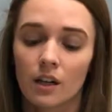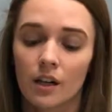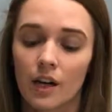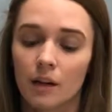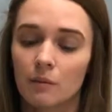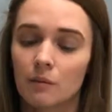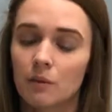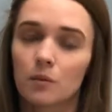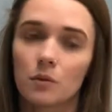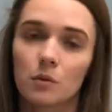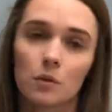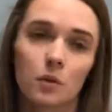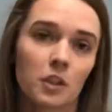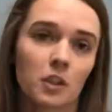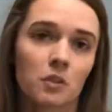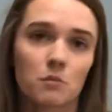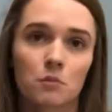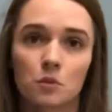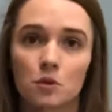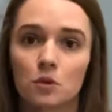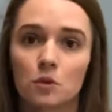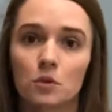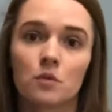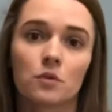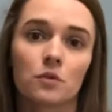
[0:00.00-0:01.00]
if you were to
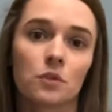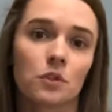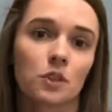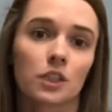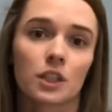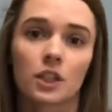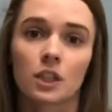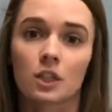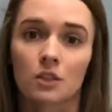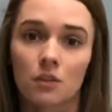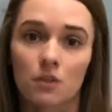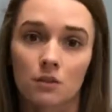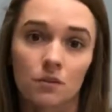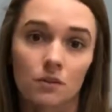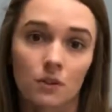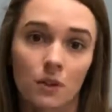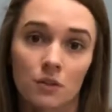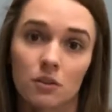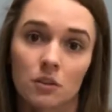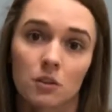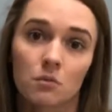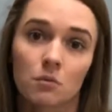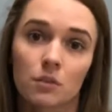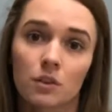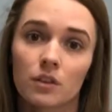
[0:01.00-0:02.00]
move or get a new phone
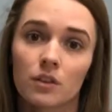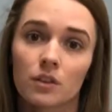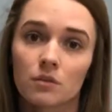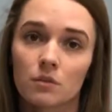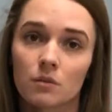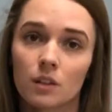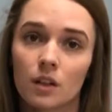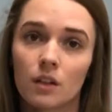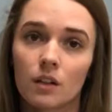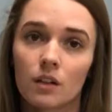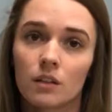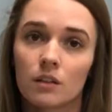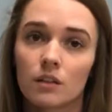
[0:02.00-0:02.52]
number as well.